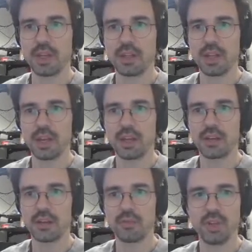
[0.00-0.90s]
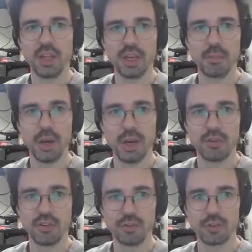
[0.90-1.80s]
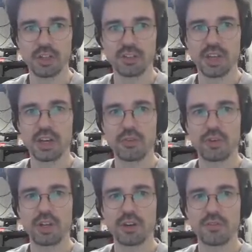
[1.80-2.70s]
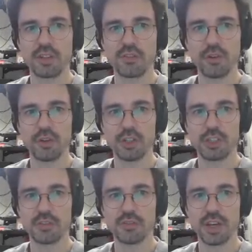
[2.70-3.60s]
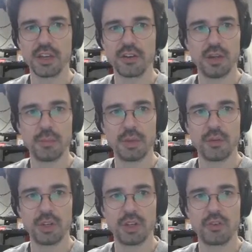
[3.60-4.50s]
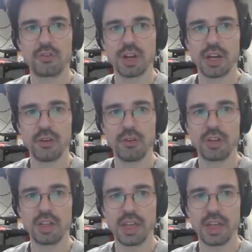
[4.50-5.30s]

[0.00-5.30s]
that really amounts to just getting rid of these voltage dividers between ground